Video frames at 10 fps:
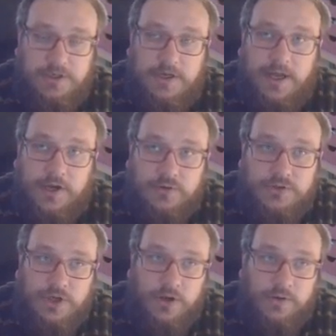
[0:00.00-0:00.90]
And
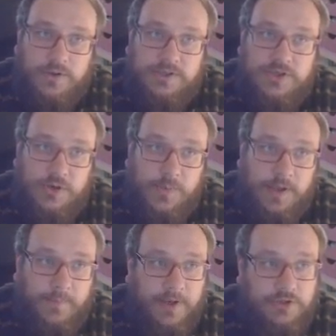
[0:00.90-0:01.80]
also there's going to be a
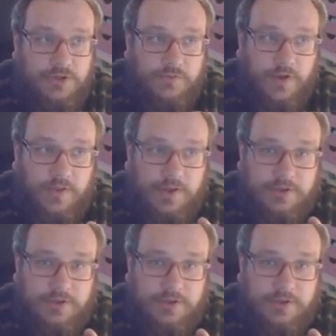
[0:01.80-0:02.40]
bunch of, I think,